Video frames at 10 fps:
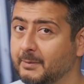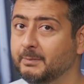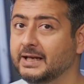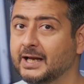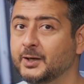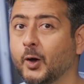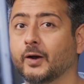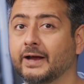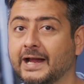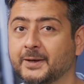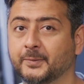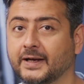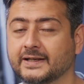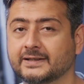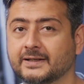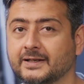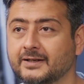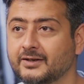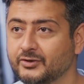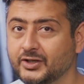a billion dollar enterprise
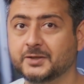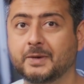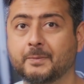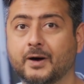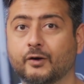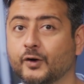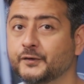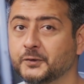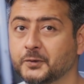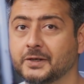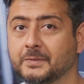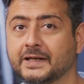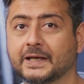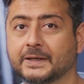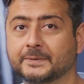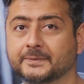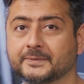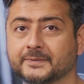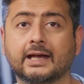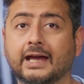just by power of social media.
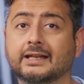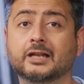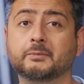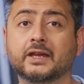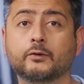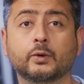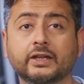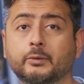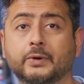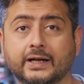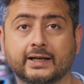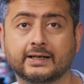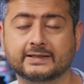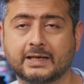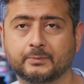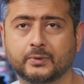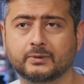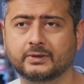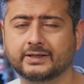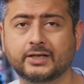And let me give you another practical
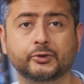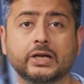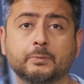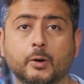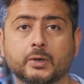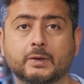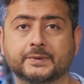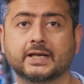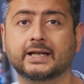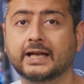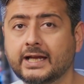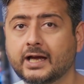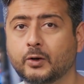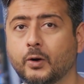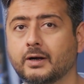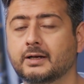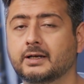example. There's a really popular website in India called